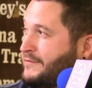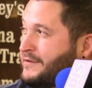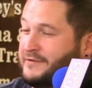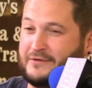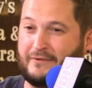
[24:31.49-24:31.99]

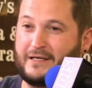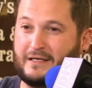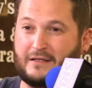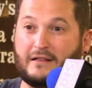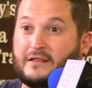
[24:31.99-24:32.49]
where you went in
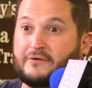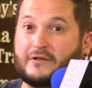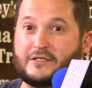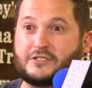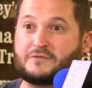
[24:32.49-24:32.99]
and they
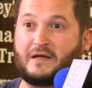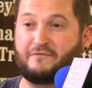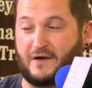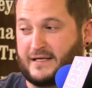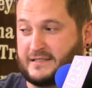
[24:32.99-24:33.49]
literally just make
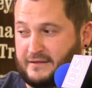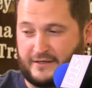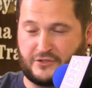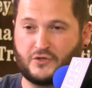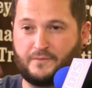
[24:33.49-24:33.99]
fries. They
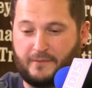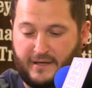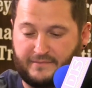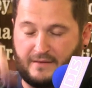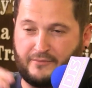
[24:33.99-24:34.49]
like scoop them
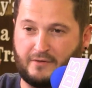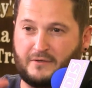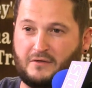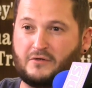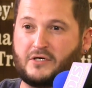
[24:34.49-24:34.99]
up, they put them
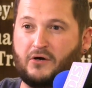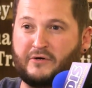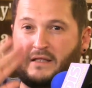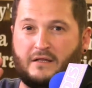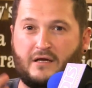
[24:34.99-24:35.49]
in a little
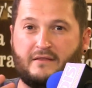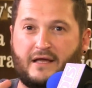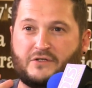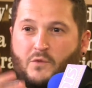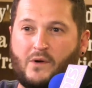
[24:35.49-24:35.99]
cone, and then you had
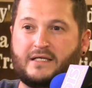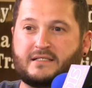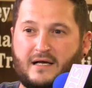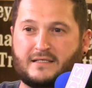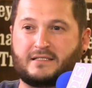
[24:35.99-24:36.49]
like twenty
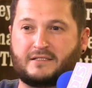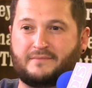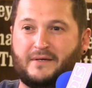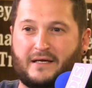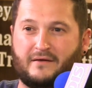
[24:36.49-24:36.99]
sauces to
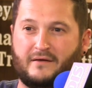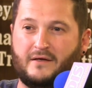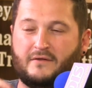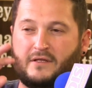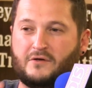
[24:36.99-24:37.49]
pick
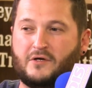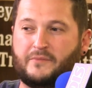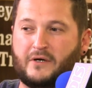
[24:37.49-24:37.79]
oh, that you could wow.